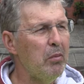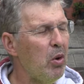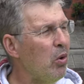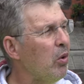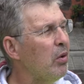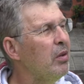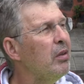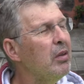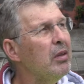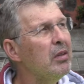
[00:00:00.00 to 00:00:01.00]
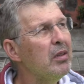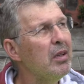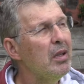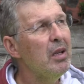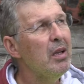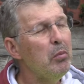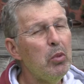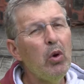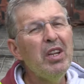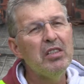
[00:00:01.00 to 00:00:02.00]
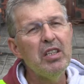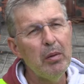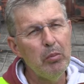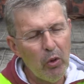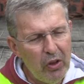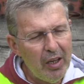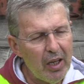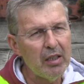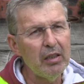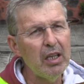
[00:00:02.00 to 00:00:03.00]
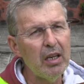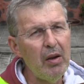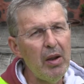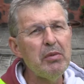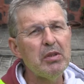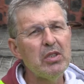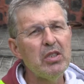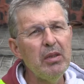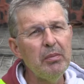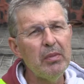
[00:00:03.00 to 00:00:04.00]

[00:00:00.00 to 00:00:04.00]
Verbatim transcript: more more easy and more direct the relationship